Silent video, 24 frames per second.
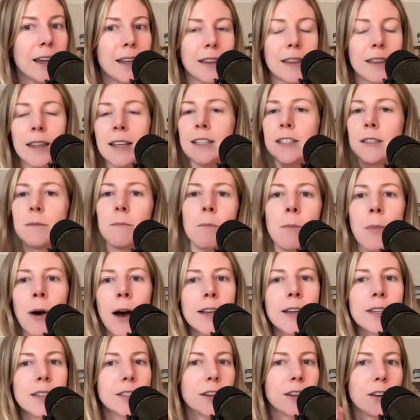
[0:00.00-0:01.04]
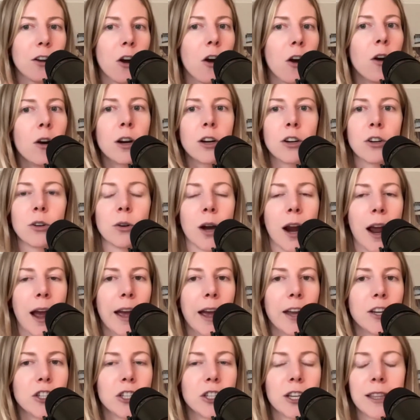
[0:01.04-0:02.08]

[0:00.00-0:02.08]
this bus car crash